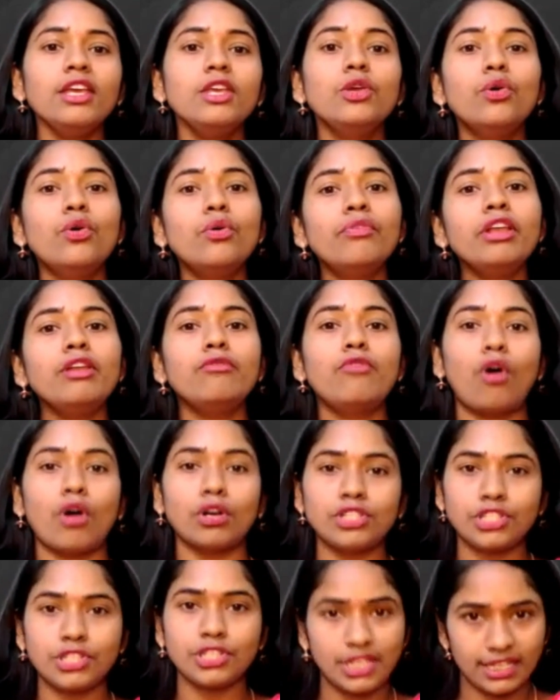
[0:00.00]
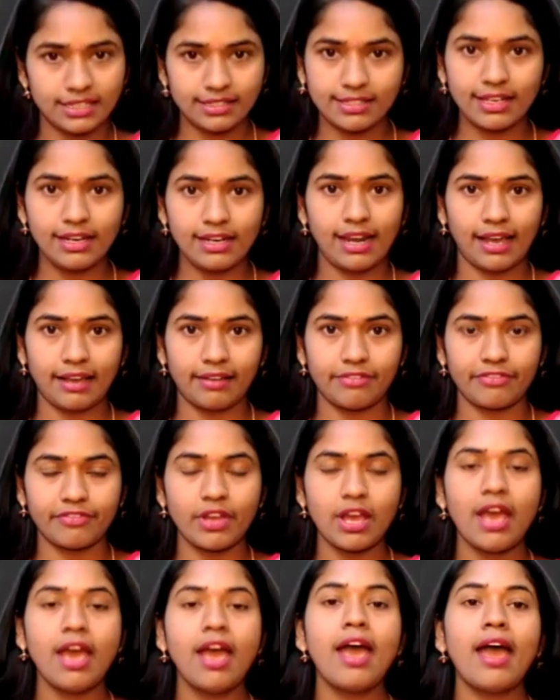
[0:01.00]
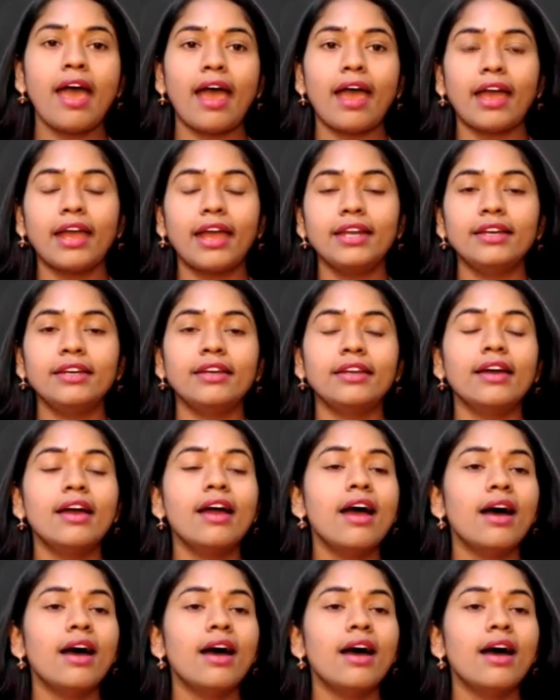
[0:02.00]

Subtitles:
You will watch it as a live. And